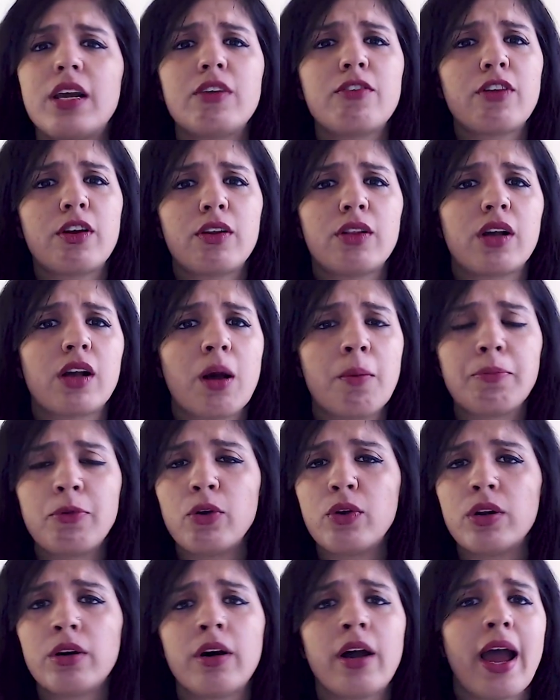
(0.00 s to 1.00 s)
in front of the
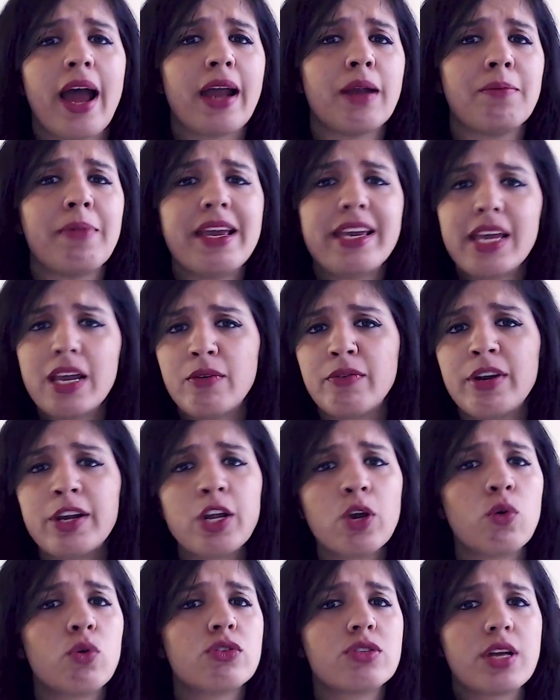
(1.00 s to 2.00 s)
computer and making
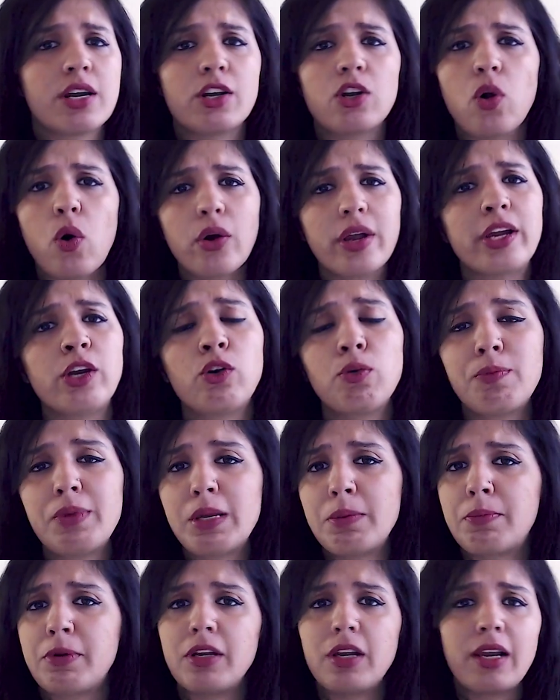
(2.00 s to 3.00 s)
videos and talking to
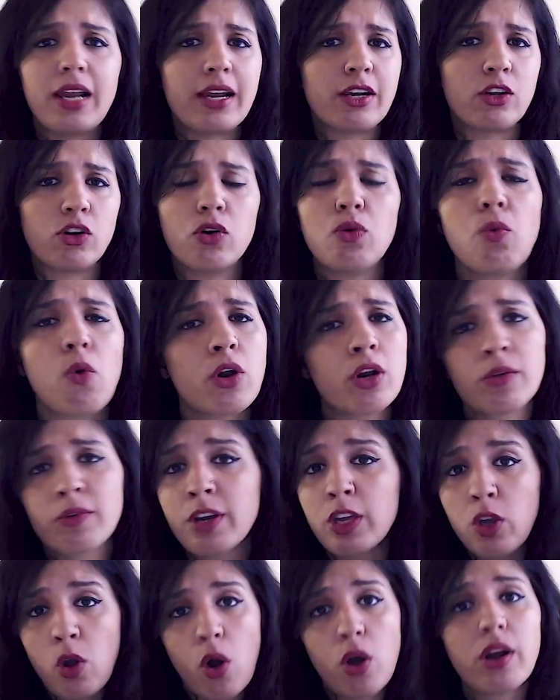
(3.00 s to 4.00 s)
people and whatever
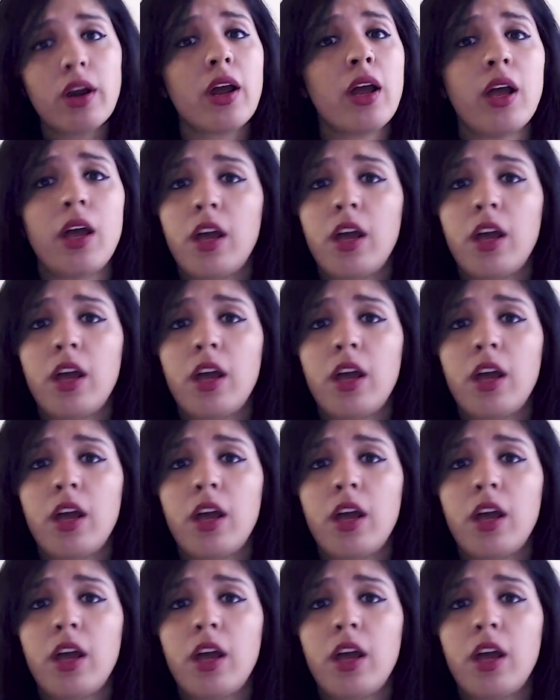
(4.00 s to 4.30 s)
your